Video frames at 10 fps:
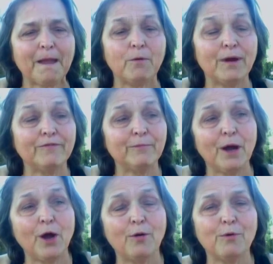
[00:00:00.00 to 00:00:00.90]
away from
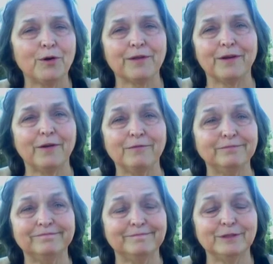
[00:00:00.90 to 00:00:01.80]
home, or their
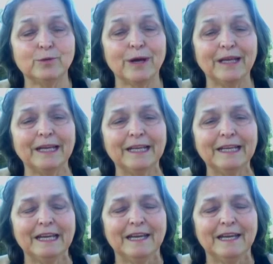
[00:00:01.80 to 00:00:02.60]
own dwelling,